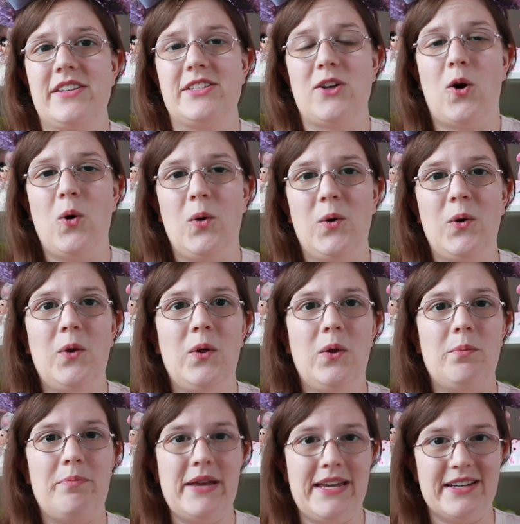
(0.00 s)
this
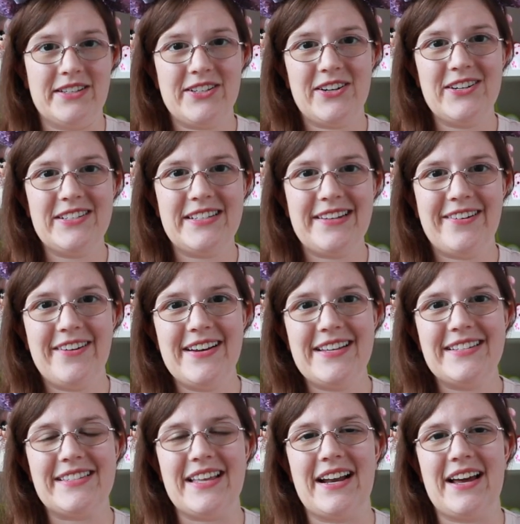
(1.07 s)
whole Pixar
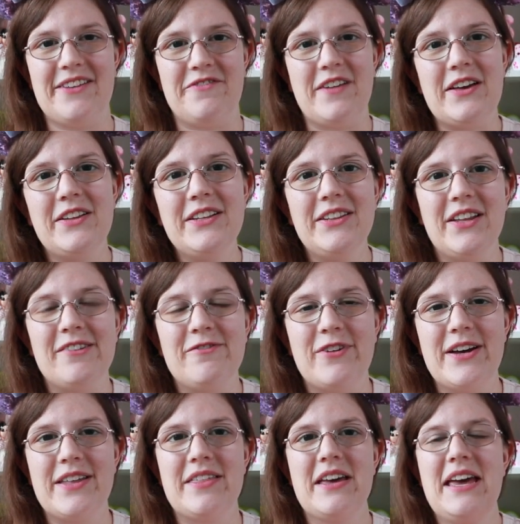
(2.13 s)
series that I fell in love
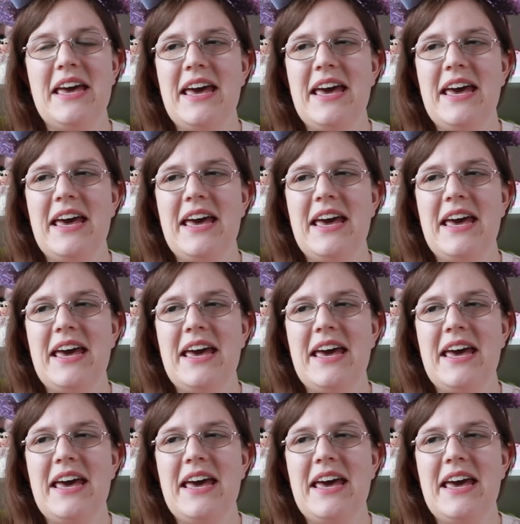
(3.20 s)
with.